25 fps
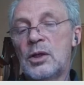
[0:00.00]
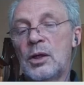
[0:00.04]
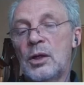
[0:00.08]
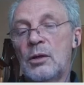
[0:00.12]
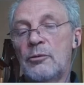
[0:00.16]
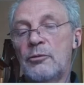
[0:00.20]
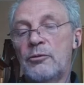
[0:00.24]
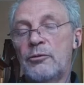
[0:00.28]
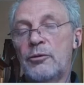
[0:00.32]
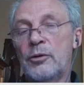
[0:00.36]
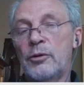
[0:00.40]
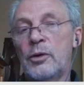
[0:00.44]

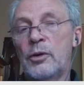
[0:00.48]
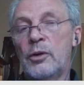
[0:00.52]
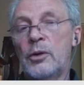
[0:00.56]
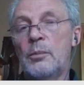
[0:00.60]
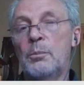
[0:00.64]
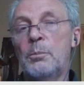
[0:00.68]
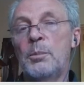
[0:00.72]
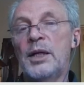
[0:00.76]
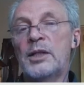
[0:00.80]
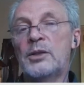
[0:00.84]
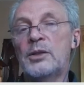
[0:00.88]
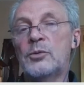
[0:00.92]
of
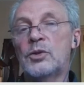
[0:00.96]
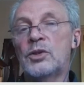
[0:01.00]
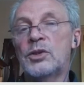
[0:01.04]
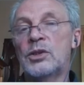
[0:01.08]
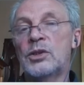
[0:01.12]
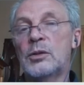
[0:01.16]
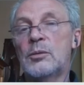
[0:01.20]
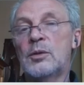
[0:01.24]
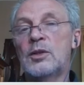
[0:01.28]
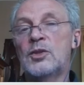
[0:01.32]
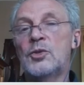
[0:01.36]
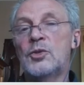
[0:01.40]

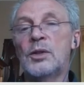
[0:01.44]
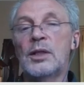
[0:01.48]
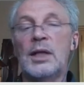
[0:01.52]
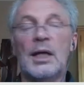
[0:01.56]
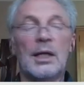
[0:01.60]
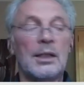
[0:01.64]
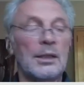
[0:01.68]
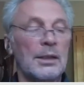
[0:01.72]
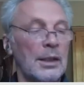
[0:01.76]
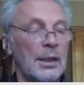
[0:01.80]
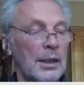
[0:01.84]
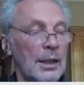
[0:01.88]
Bactrocerra
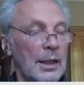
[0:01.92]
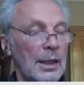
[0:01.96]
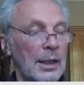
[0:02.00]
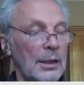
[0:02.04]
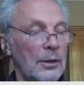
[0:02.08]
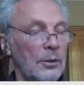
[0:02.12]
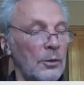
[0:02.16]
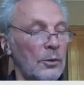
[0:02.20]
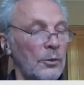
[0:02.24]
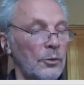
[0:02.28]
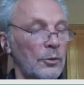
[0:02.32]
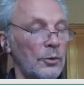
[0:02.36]
zonata
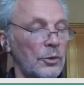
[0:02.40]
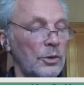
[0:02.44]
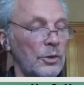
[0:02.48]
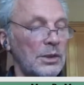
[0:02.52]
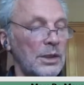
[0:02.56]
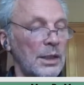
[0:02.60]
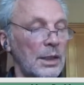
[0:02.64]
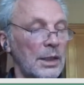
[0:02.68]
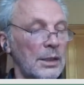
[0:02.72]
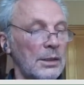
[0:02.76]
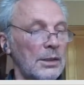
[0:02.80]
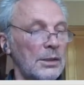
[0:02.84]
and
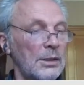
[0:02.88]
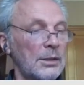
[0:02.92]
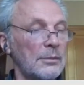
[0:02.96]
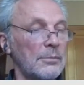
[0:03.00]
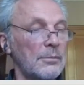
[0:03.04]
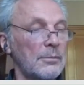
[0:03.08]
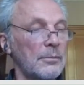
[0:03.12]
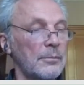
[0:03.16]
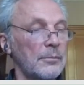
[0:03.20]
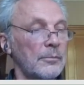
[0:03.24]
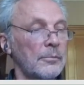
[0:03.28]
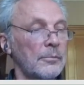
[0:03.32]
dorsalis.